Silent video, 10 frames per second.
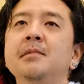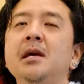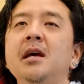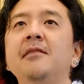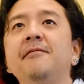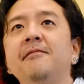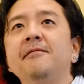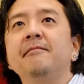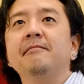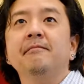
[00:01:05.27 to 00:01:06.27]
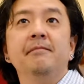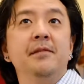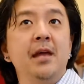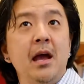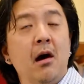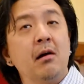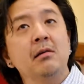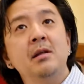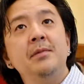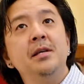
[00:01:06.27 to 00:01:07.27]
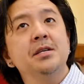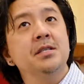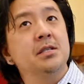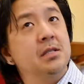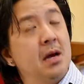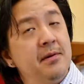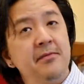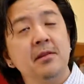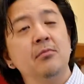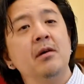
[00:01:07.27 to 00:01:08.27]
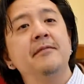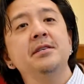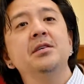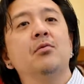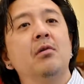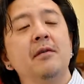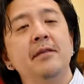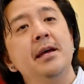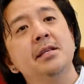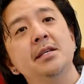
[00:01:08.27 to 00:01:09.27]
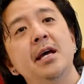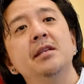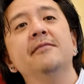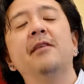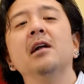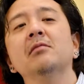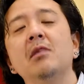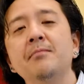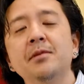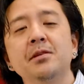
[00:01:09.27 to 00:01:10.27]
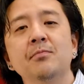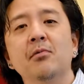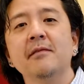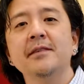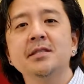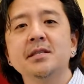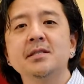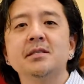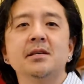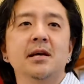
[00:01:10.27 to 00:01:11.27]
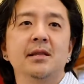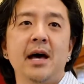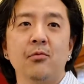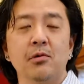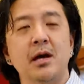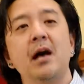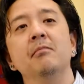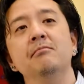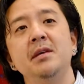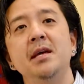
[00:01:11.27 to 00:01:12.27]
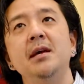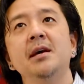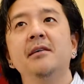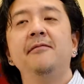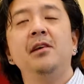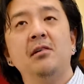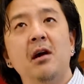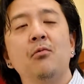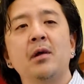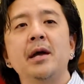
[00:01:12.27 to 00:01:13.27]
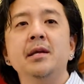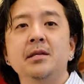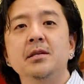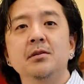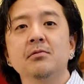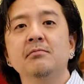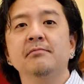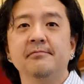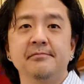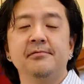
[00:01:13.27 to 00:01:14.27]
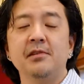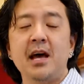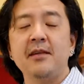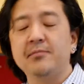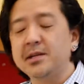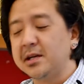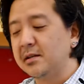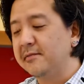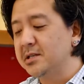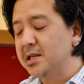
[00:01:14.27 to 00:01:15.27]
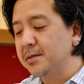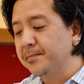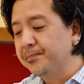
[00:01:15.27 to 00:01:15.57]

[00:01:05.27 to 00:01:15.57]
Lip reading: if they are going to be just coming for the one visit or if they intend to follow up and do more visits, and that will help me figure out what I need to do for that particular visit.